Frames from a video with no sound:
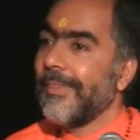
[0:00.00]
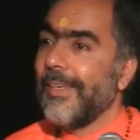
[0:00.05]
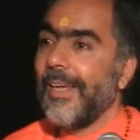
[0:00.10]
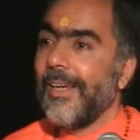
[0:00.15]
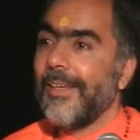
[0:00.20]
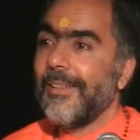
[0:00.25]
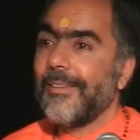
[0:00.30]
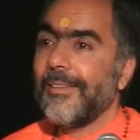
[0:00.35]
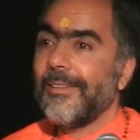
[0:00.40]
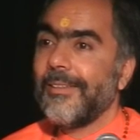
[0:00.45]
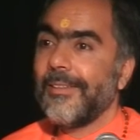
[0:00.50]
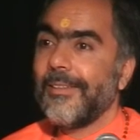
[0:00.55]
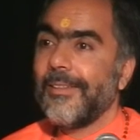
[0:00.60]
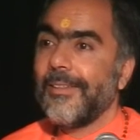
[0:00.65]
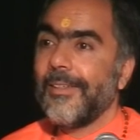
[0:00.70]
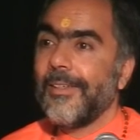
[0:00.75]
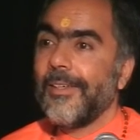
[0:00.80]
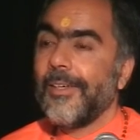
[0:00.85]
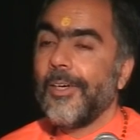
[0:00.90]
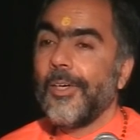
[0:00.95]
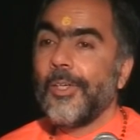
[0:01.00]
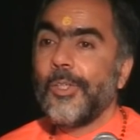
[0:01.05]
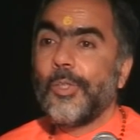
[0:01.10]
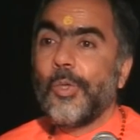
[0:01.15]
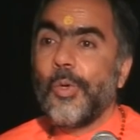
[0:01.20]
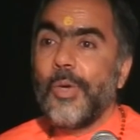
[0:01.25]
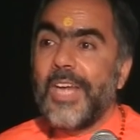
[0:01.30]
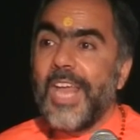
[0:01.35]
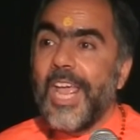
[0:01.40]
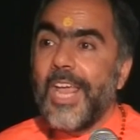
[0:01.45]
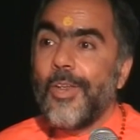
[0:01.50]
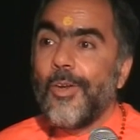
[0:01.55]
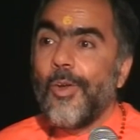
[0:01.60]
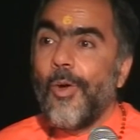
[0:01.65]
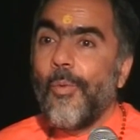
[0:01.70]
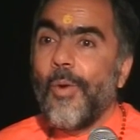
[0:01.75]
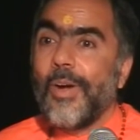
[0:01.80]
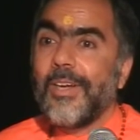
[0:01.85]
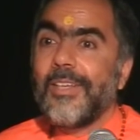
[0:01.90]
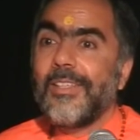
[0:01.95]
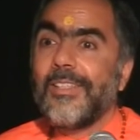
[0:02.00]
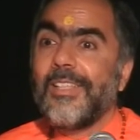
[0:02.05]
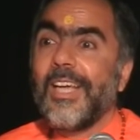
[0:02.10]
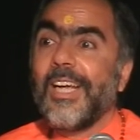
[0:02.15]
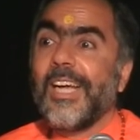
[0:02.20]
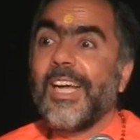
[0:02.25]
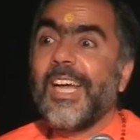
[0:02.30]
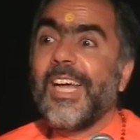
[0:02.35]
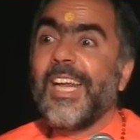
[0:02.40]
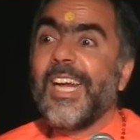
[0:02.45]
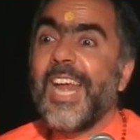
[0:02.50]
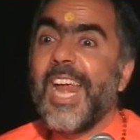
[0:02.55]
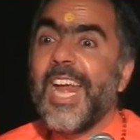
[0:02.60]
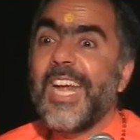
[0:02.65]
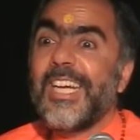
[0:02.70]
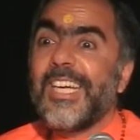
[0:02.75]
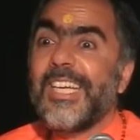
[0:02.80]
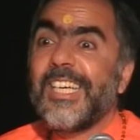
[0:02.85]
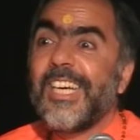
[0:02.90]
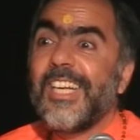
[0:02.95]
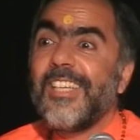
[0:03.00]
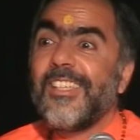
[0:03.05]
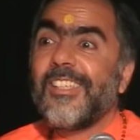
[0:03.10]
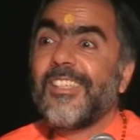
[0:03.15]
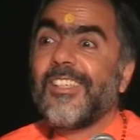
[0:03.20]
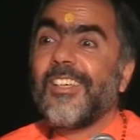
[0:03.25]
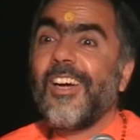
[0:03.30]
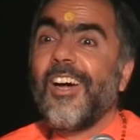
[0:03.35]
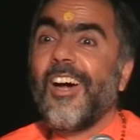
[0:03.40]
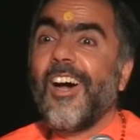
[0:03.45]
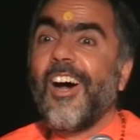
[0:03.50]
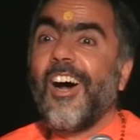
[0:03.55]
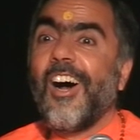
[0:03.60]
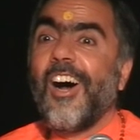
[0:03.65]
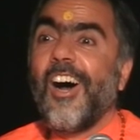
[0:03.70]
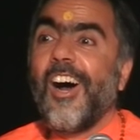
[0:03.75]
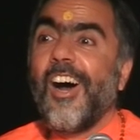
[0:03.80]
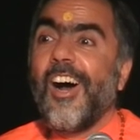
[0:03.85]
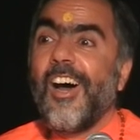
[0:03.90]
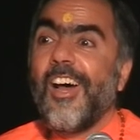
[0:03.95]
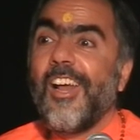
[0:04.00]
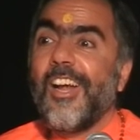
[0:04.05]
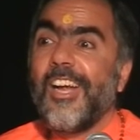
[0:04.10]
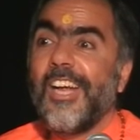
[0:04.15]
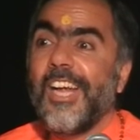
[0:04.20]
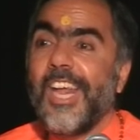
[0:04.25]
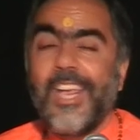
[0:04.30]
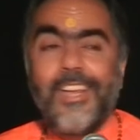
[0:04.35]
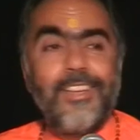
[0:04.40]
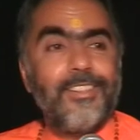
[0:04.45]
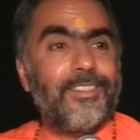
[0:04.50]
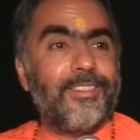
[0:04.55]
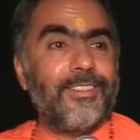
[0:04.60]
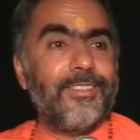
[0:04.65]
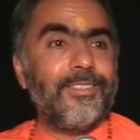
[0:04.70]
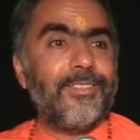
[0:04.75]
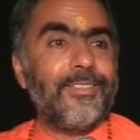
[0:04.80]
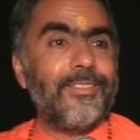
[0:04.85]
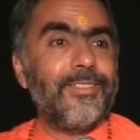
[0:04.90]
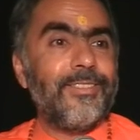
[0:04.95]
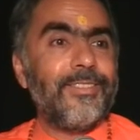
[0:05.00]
Yeah. Today, you know what is the greatest earnings?